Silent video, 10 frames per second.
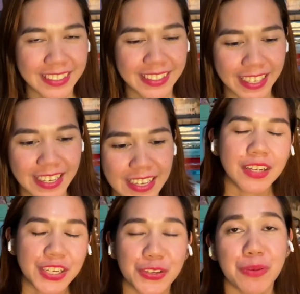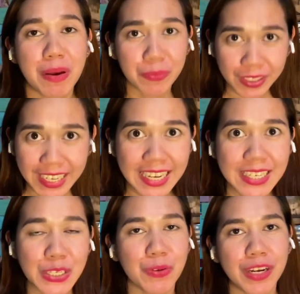Okay? Just remember,
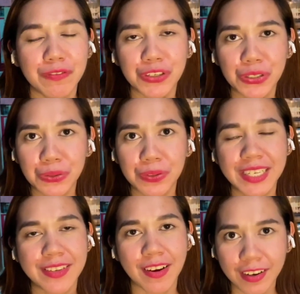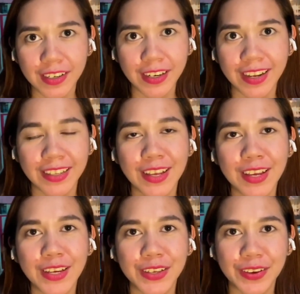guys, whenever you do this RRL,
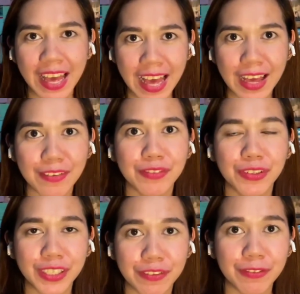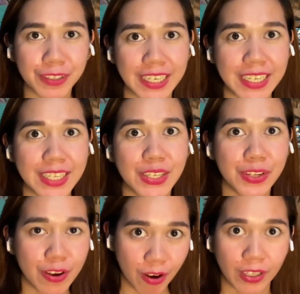you have to give credits to
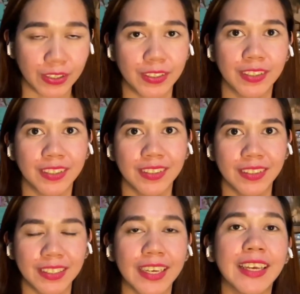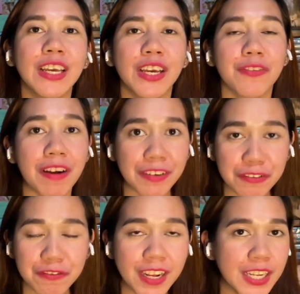the author. Okay?
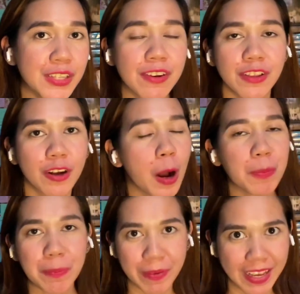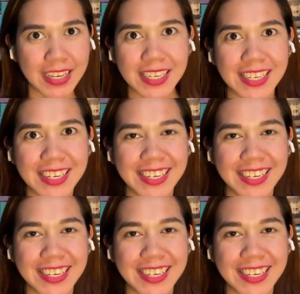Paraphrase, do not copy paste.